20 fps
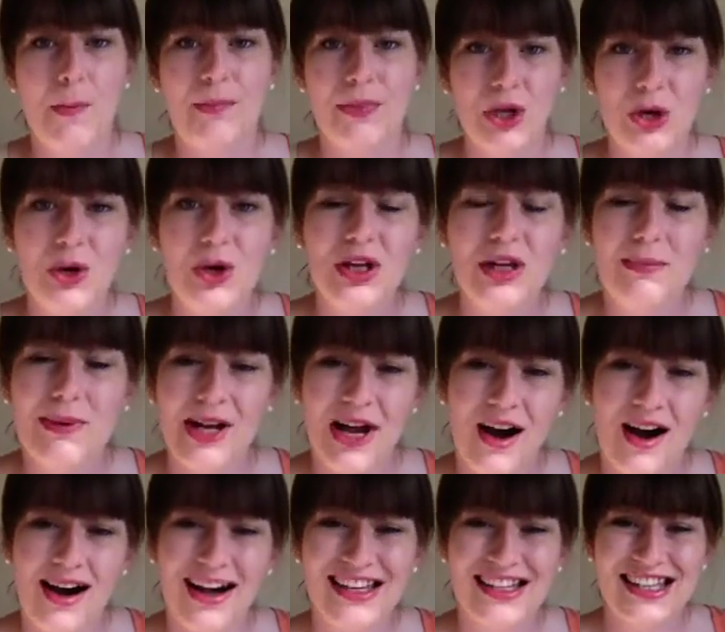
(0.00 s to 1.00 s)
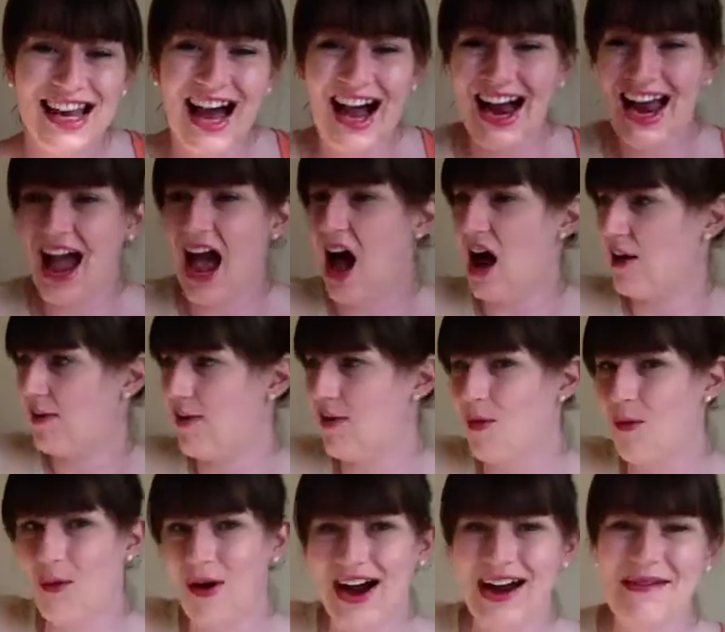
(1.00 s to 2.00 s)
purely because I have
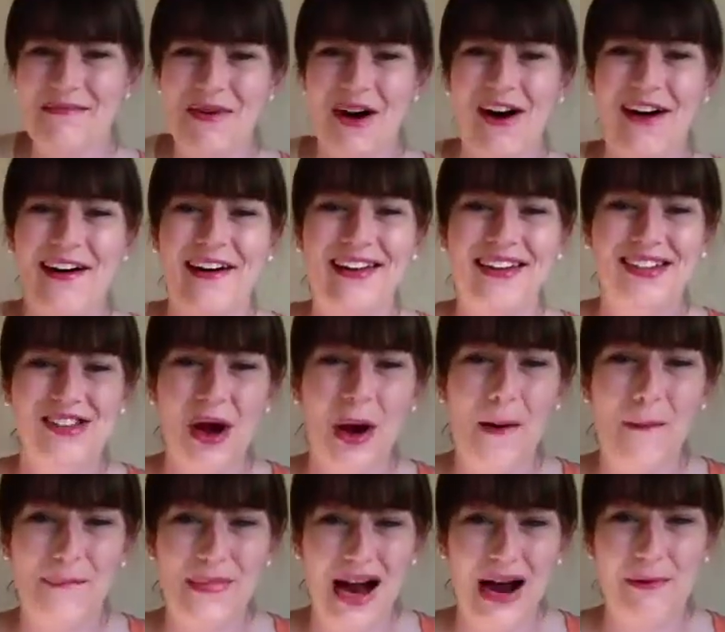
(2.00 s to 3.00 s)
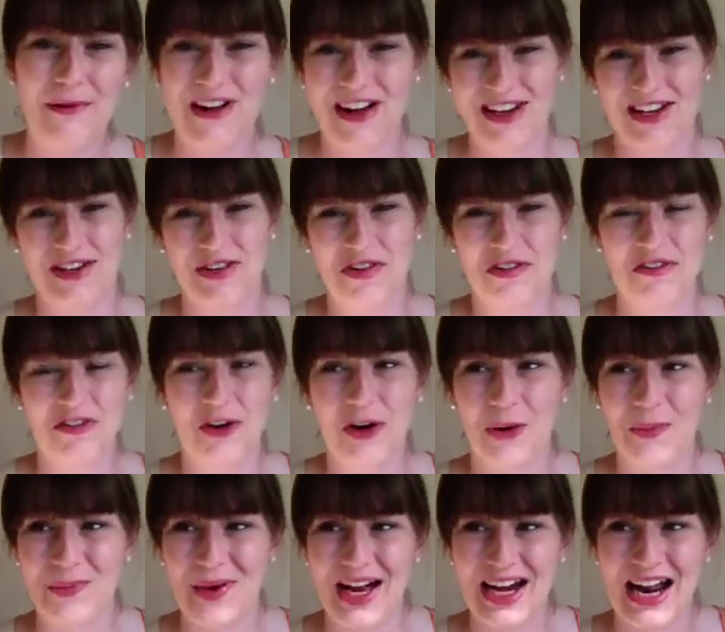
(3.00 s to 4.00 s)
white marks on my work
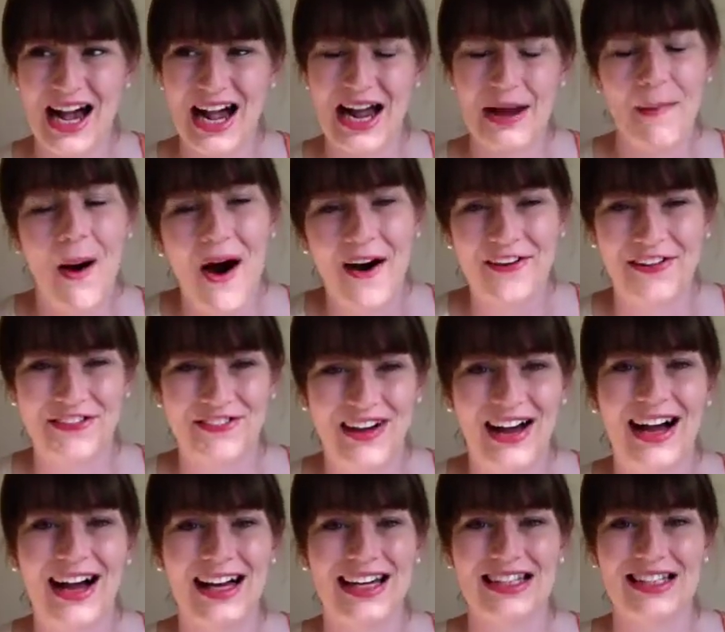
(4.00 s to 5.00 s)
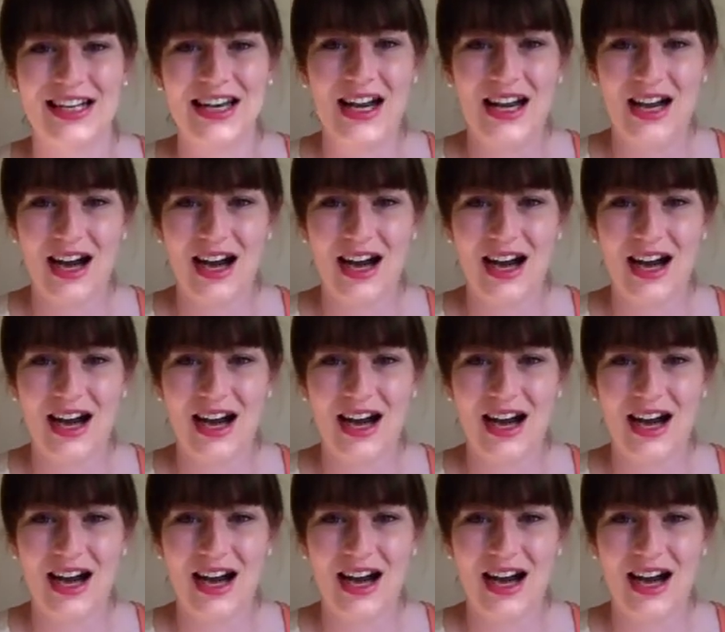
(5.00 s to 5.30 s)
uniform and I am horrified.